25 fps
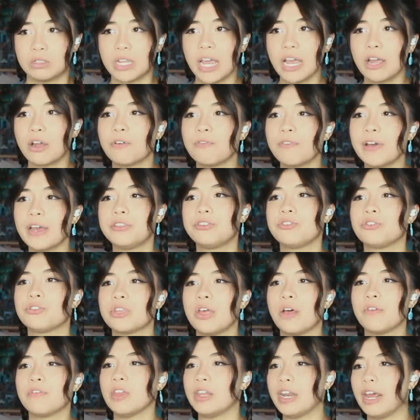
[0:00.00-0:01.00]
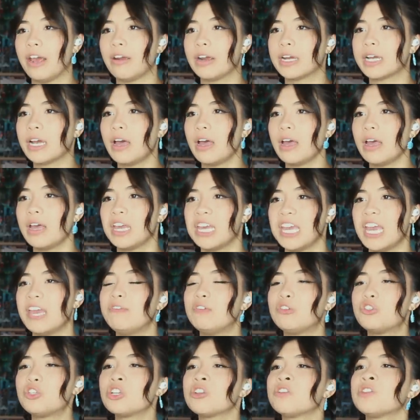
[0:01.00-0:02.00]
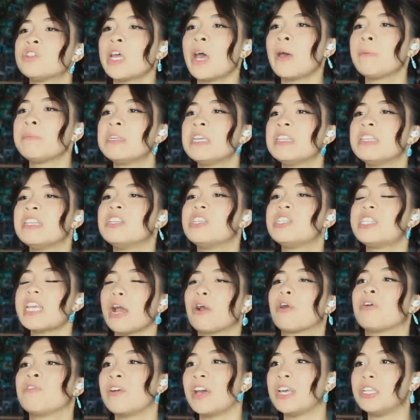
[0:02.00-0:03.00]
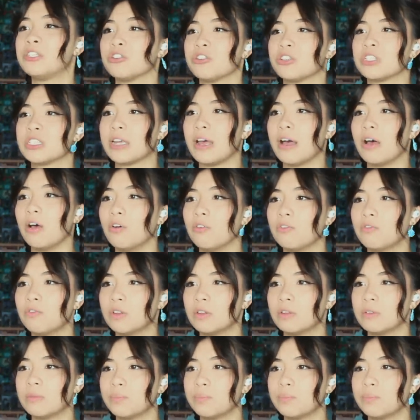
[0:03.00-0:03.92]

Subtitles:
Sacrifice yourself then, Erica. If you should have stopped it, then sacrifice yourself.